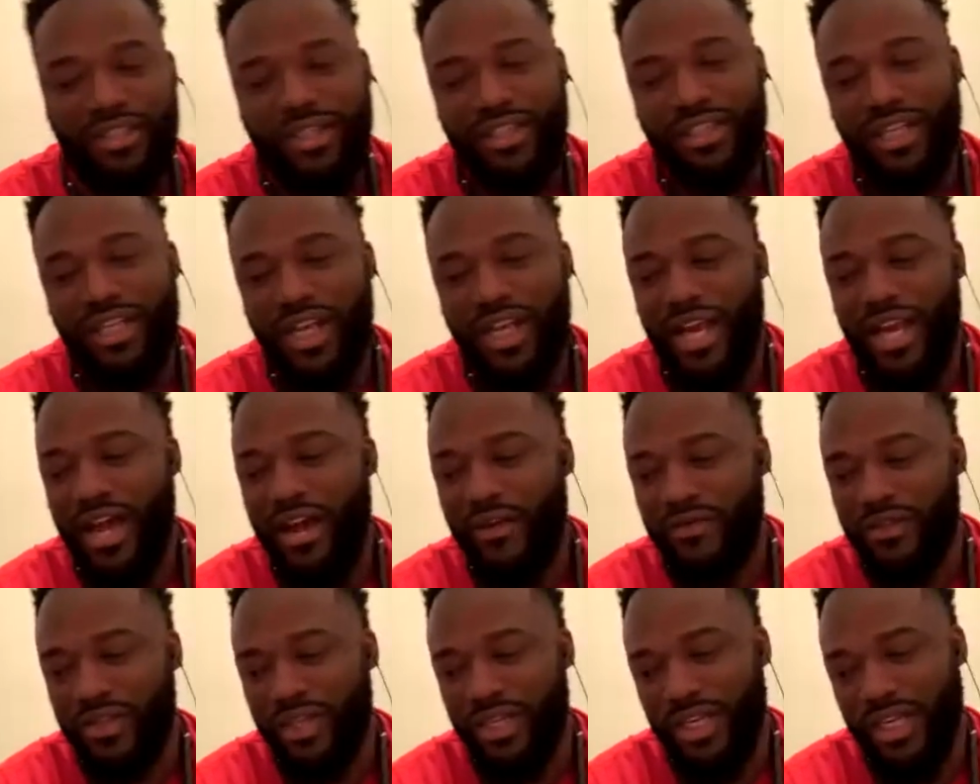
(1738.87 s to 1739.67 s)

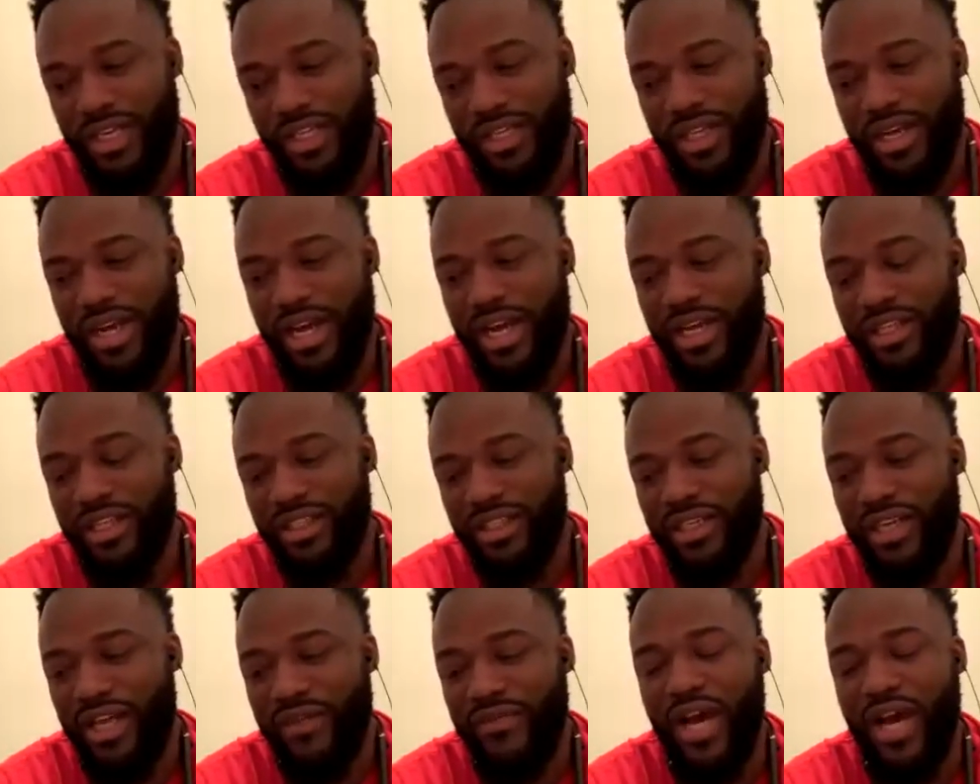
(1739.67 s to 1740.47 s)
honestly, they have to get
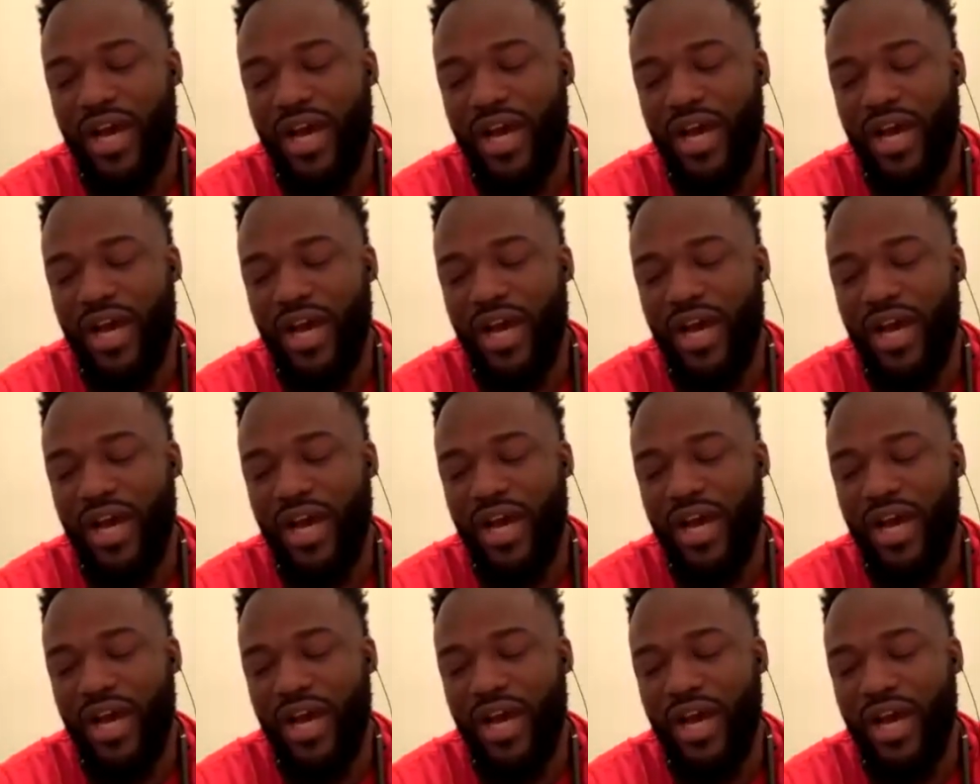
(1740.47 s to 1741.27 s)
the Anthony Davis. I think
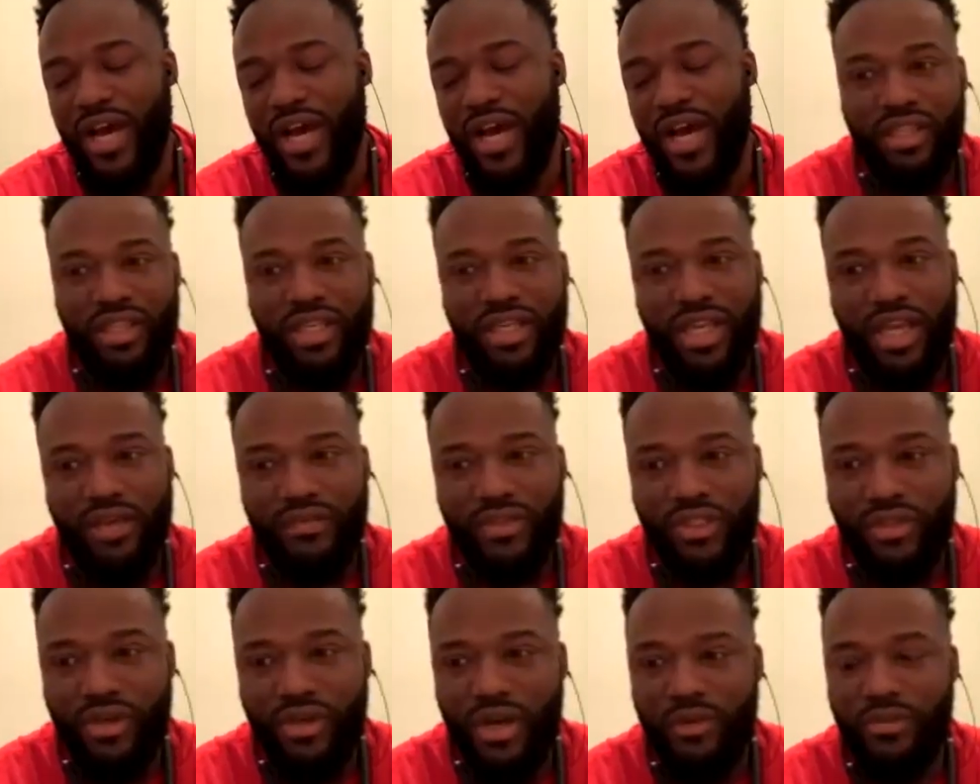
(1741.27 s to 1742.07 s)
they're going to get the Anthony
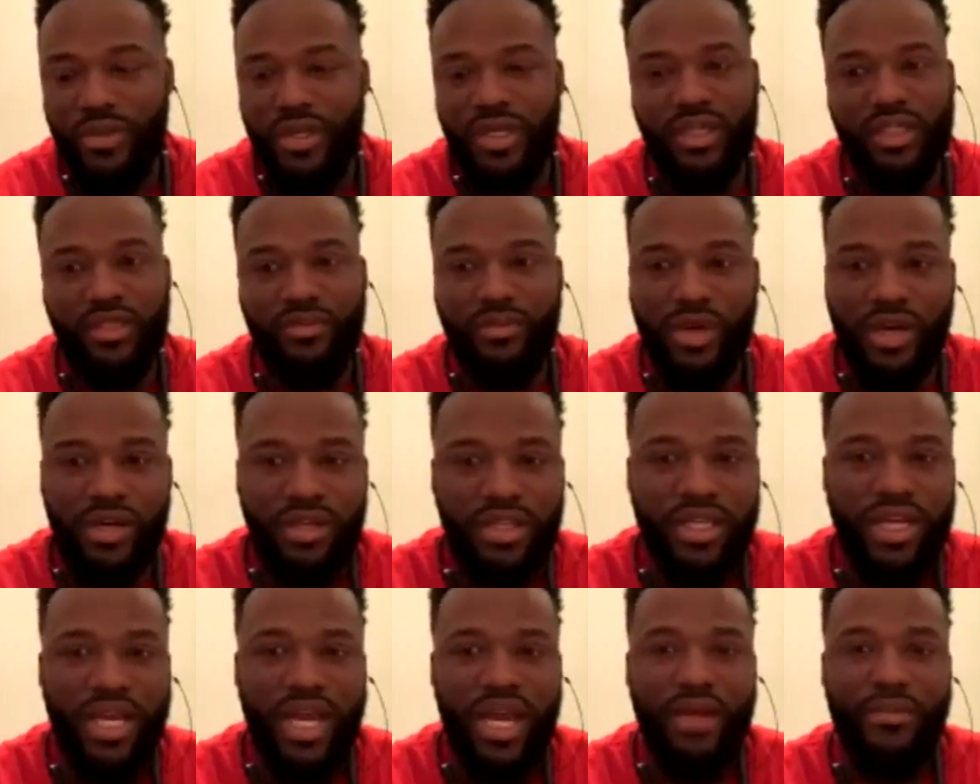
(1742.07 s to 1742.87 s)
Davis trade because
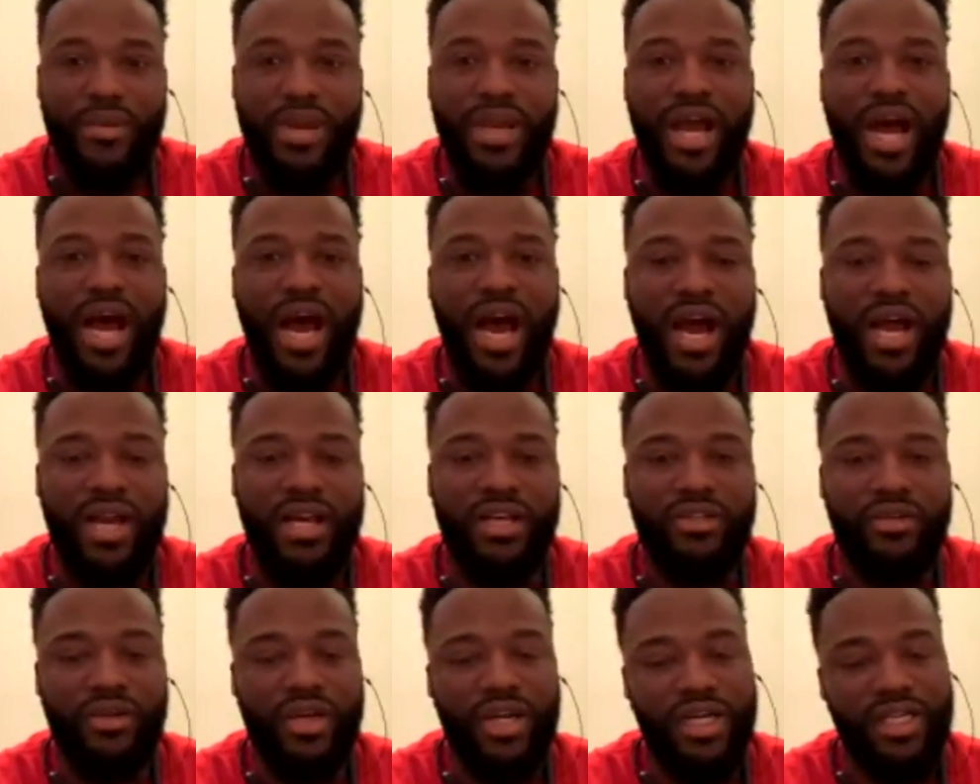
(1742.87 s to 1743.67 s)
Boston got to be high
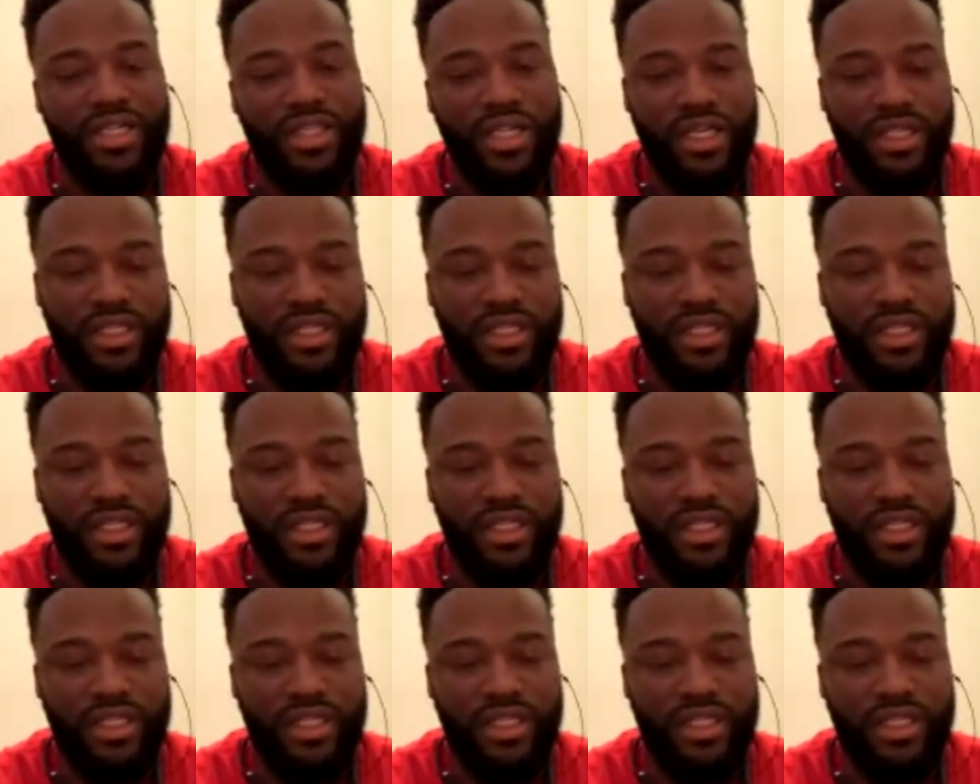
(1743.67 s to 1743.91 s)
to trade